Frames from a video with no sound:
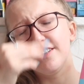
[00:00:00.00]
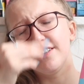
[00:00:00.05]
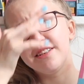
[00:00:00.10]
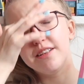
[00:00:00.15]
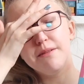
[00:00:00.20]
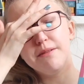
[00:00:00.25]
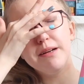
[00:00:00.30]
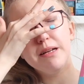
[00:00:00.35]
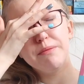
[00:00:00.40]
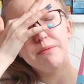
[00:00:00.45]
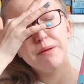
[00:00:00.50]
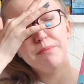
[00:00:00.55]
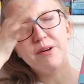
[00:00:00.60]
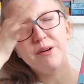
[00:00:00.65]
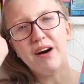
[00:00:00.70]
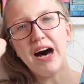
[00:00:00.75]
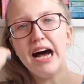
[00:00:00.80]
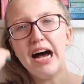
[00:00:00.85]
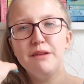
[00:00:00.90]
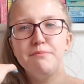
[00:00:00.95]
so many people
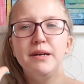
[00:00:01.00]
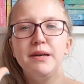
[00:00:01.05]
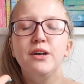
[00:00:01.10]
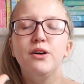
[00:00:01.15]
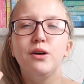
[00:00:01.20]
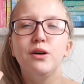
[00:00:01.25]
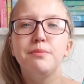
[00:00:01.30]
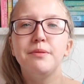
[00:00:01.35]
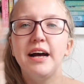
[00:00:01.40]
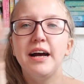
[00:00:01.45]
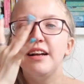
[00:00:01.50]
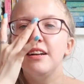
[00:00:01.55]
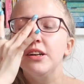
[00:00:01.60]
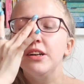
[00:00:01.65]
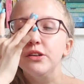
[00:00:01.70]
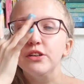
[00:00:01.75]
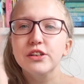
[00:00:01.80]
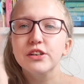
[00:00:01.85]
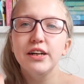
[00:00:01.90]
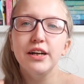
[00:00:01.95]
hype it up, and
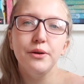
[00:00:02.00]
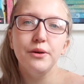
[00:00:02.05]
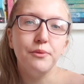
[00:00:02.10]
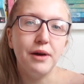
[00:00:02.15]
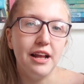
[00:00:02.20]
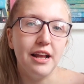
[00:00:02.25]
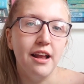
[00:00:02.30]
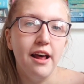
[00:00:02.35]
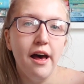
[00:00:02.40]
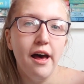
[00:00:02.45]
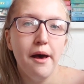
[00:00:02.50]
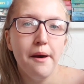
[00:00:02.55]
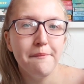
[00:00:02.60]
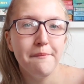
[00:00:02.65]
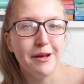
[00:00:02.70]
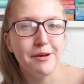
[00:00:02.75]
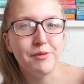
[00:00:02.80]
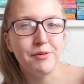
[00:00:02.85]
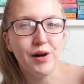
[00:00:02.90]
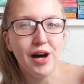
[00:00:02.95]
usually when
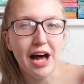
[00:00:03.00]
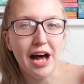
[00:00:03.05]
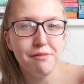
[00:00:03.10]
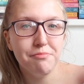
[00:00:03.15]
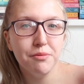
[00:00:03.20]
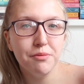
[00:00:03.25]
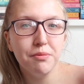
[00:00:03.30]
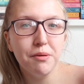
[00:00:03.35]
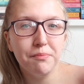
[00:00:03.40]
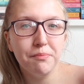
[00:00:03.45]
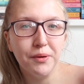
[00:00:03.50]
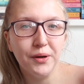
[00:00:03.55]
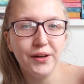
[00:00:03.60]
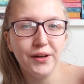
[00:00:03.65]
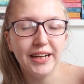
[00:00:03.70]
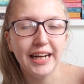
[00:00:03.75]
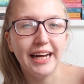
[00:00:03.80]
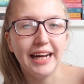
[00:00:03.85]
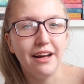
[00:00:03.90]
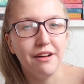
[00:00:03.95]
people hype up a
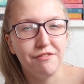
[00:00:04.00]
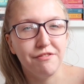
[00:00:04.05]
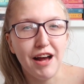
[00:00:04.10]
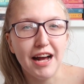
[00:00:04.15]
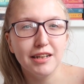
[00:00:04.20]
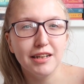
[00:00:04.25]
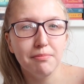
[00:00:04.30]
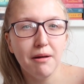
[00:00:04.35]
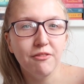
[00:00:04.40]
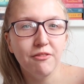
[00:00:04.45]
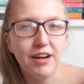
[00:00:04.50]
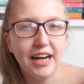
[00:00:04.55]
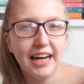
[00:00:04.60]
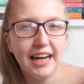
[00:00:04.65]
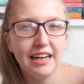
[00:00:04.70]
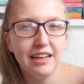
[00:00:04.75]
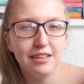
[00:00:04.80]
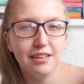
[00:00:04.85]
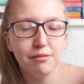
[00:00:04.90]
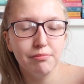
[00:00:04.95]
book it affects my
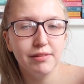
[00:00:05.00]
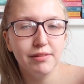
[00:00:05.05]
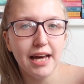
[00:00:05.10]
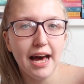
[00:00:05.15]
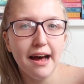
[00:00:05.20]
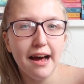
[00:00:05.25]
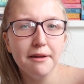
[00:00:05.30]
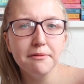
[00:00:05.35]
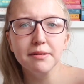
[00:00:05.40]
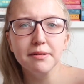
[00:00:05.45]
rating sometimes.